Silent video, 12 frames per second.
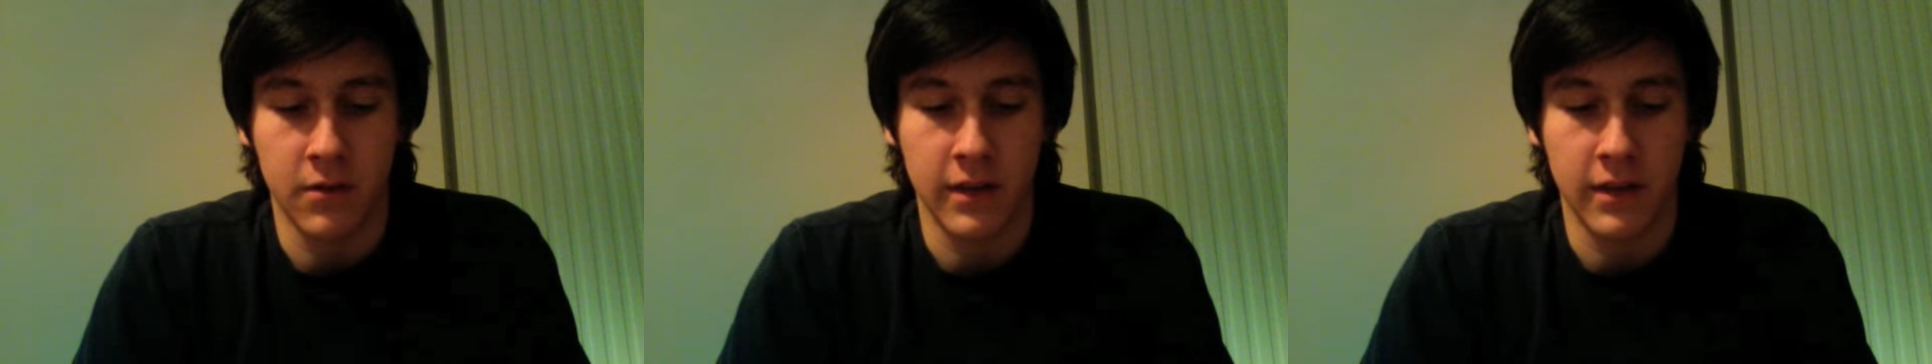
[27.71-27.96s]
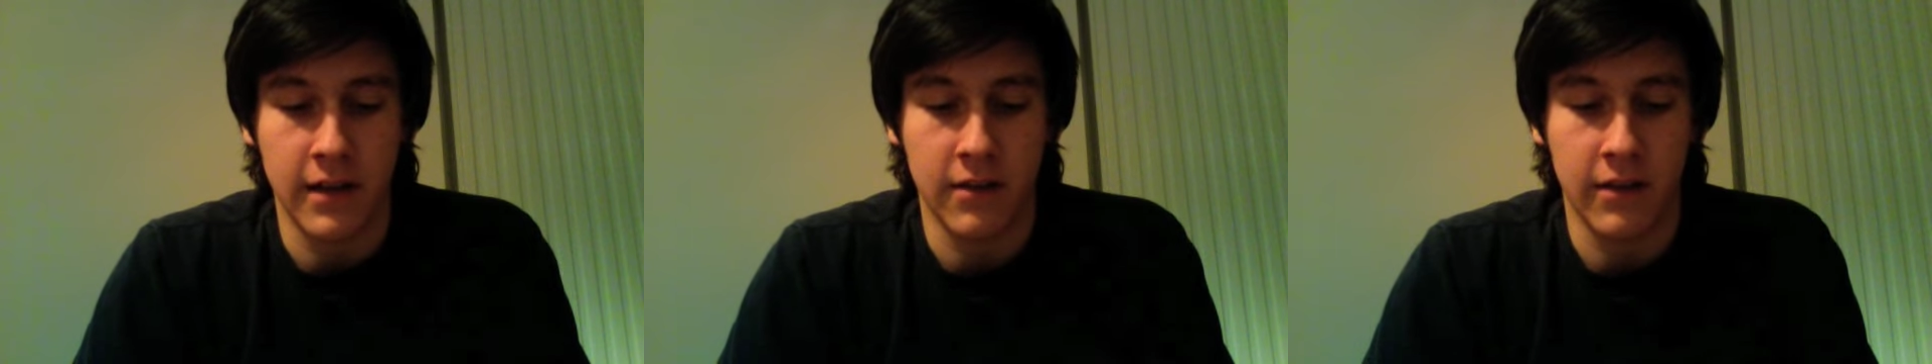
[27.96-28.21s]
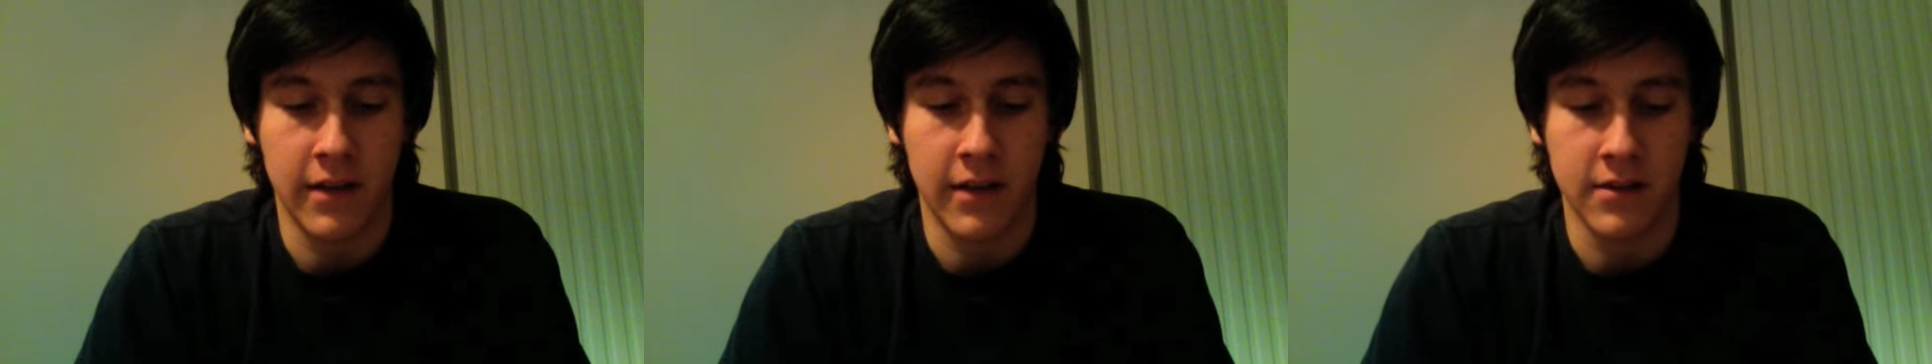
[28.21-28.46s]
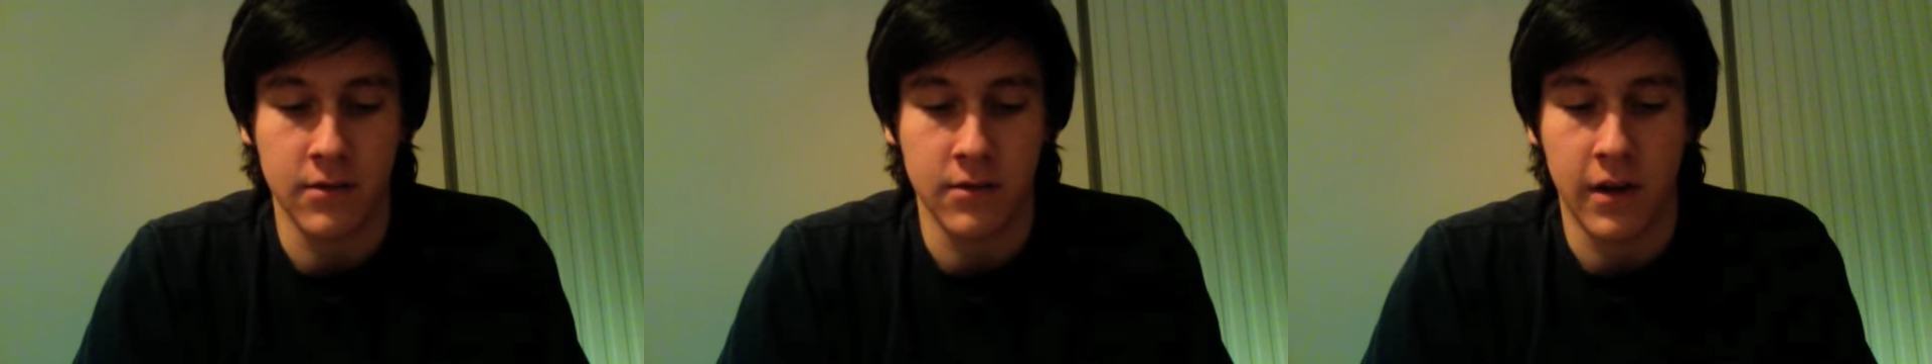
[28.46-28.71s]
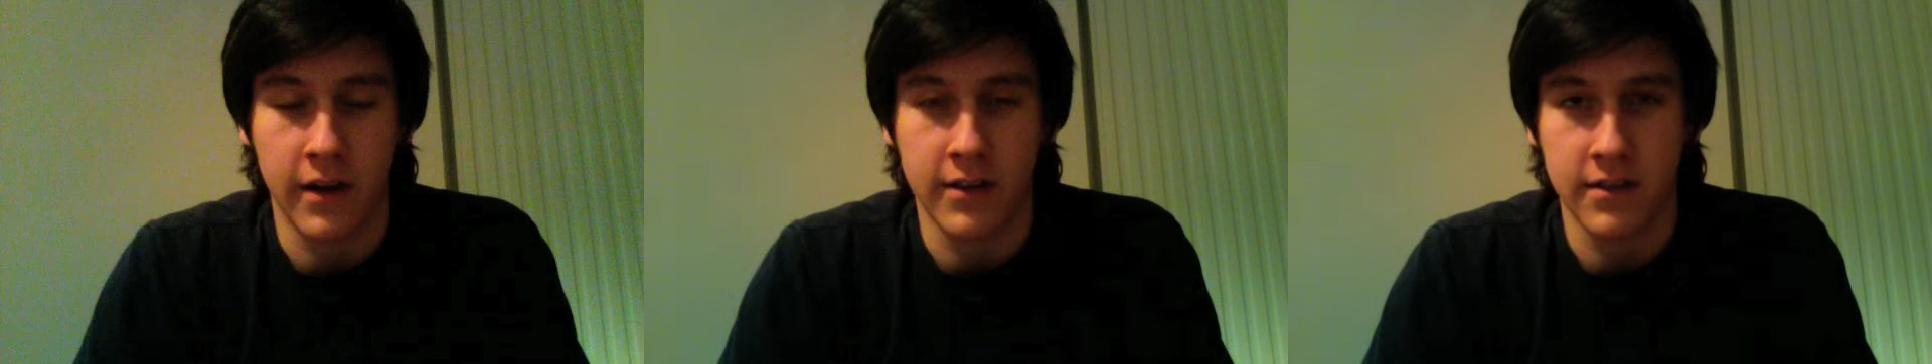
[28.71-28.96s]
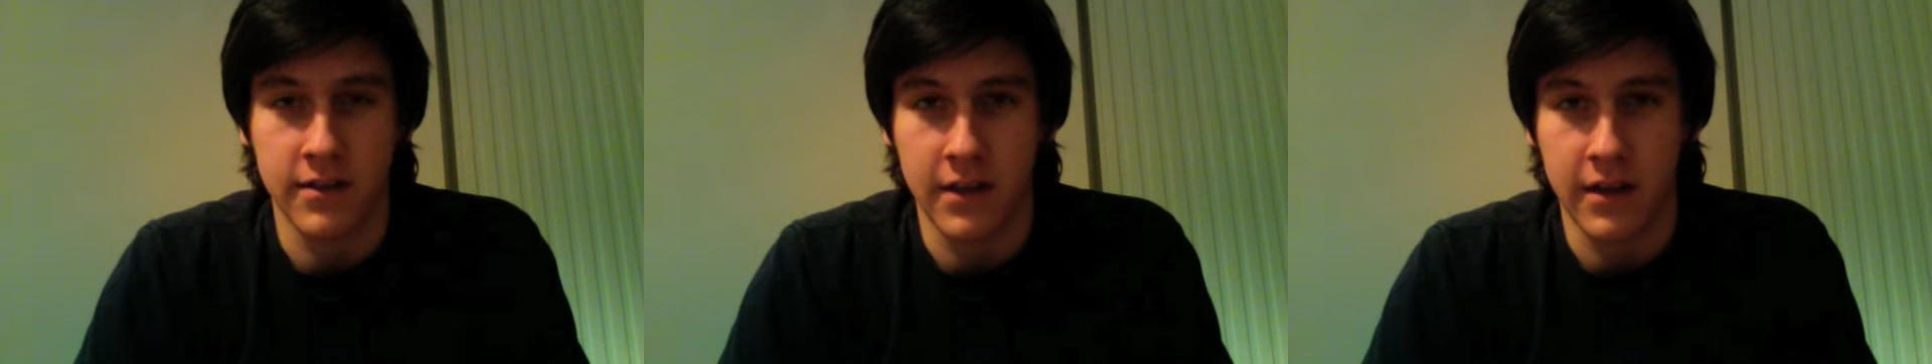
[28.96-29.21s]
on the Elgato
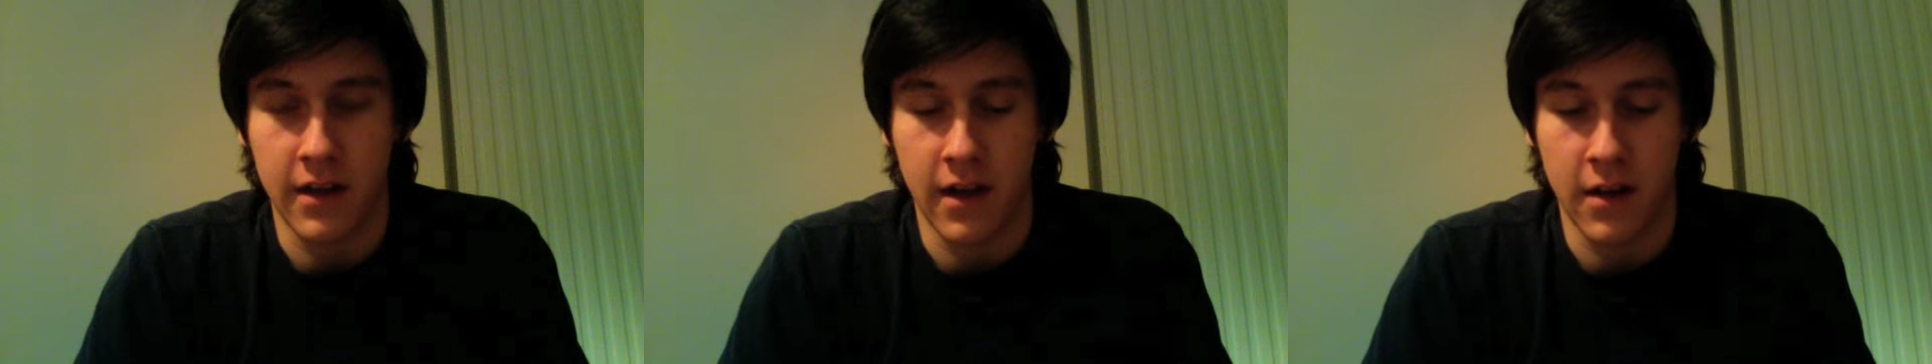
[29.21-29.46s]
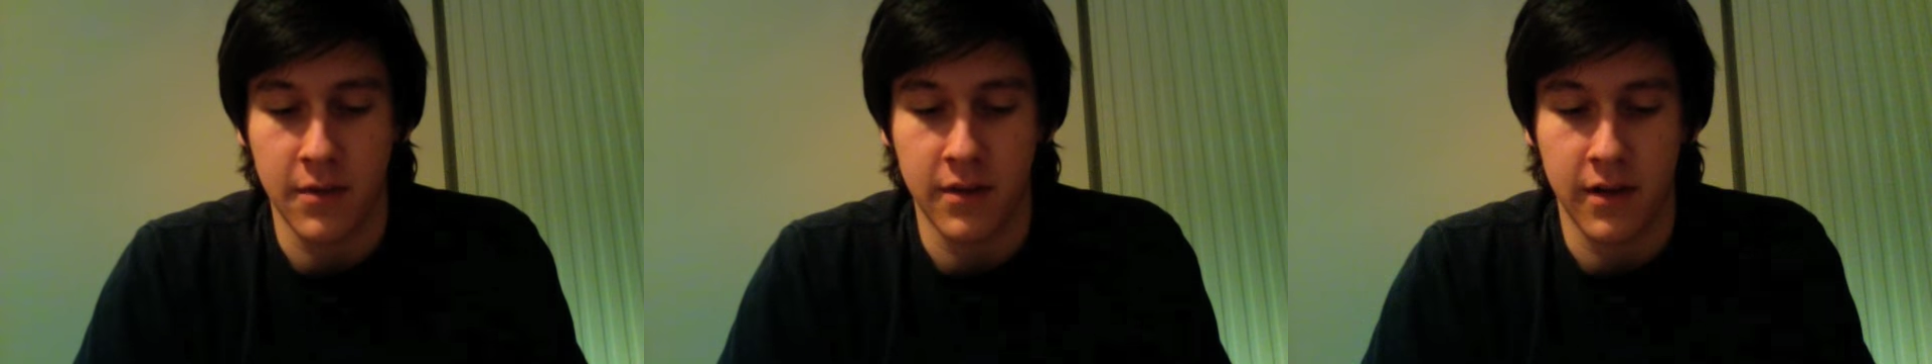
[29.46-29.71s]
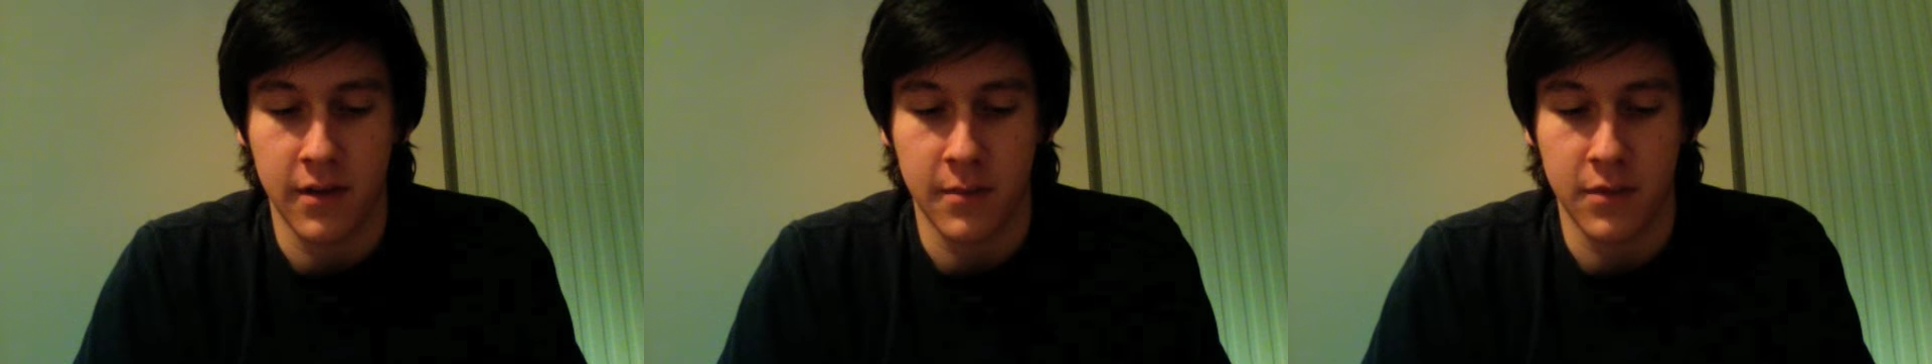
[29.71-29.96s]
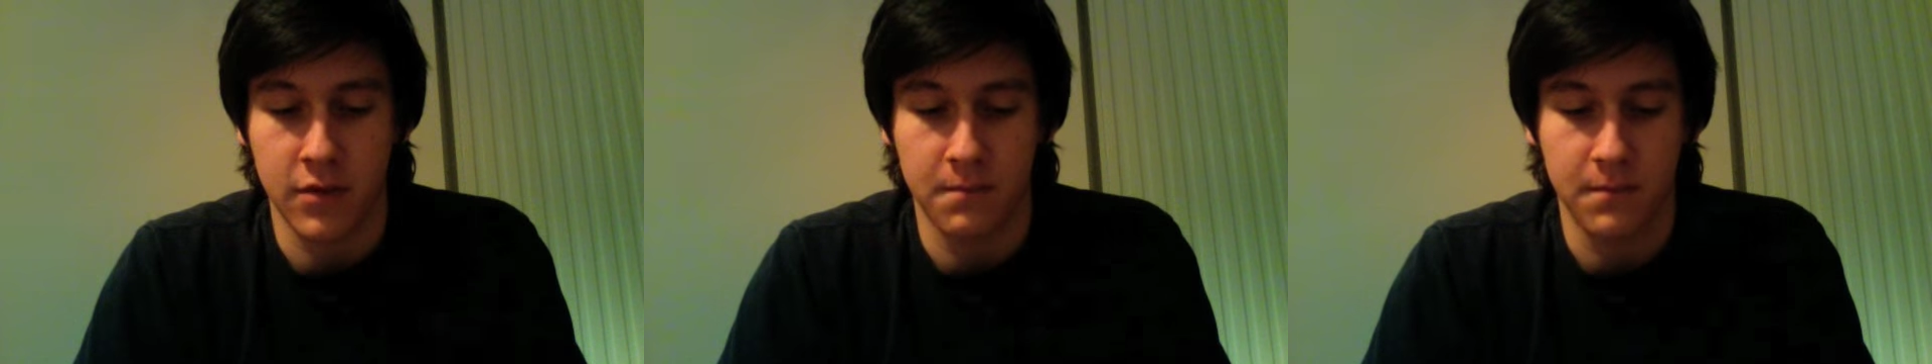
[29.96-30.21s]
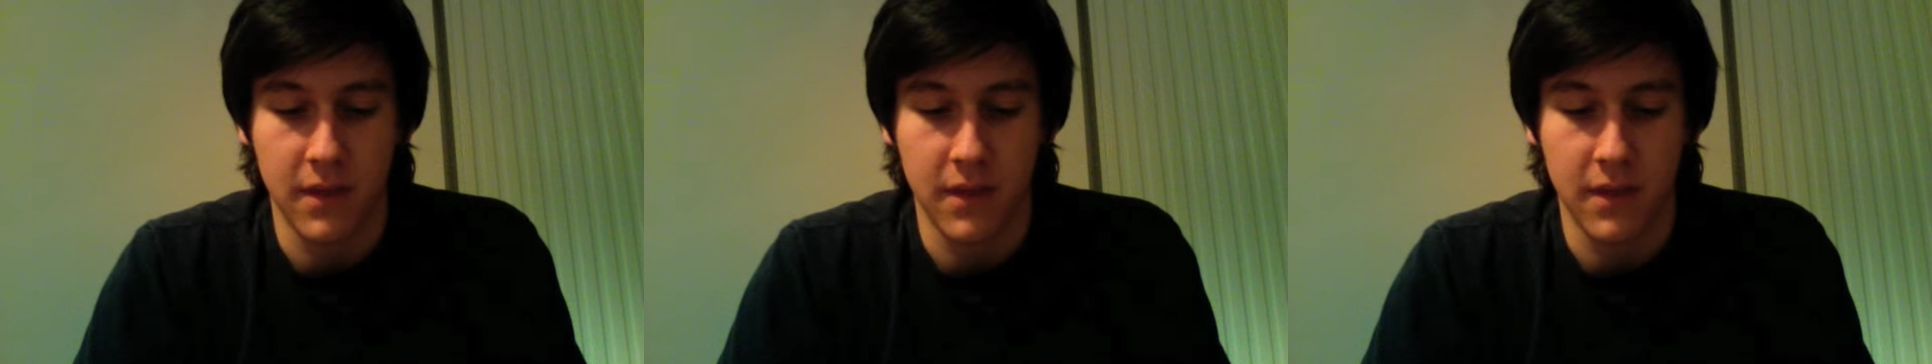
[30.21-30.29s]
EyeTV hybrid that I bought.